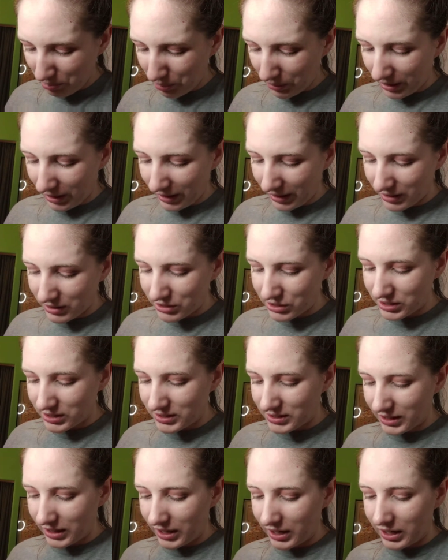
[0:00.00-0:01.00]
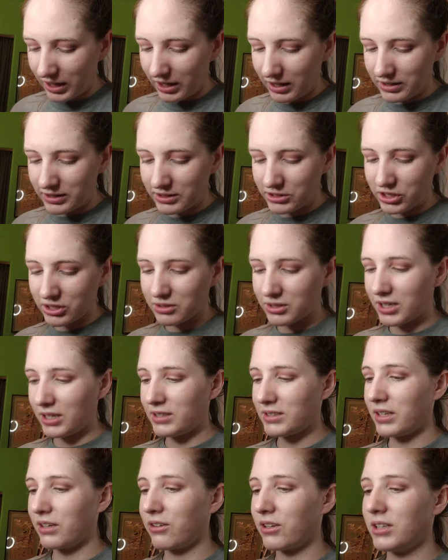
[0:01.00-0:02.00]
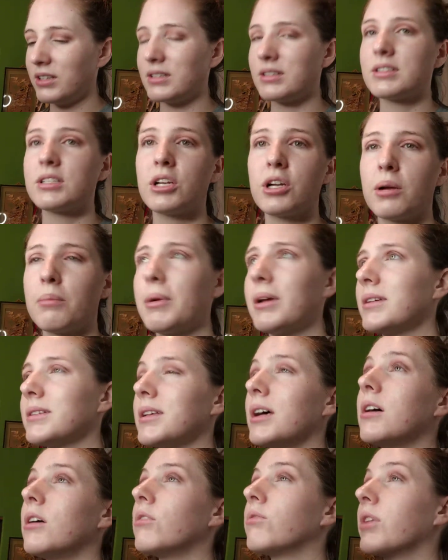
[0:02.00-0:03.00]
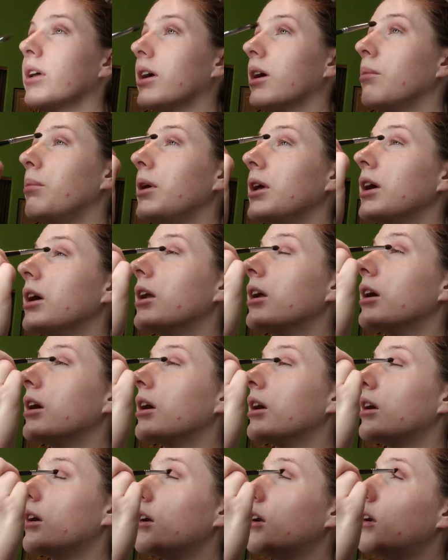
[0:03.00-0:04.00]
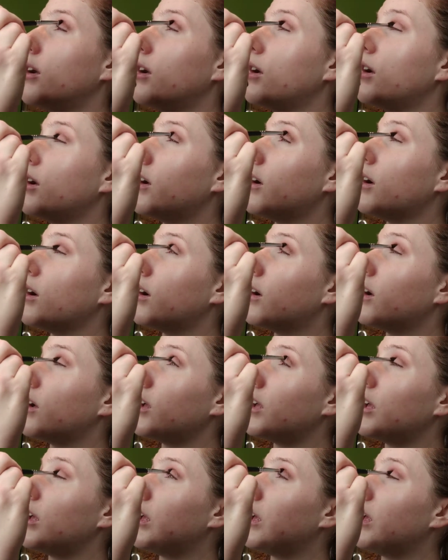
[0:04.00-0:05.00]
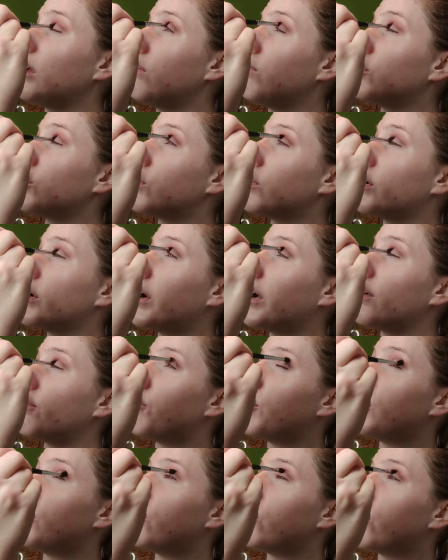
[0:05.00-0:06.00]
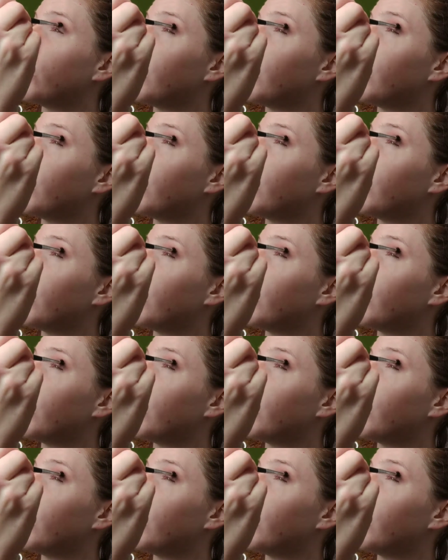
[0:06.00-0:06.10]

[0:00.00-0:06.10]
But I just because I consider myself like a beginner, even though I've been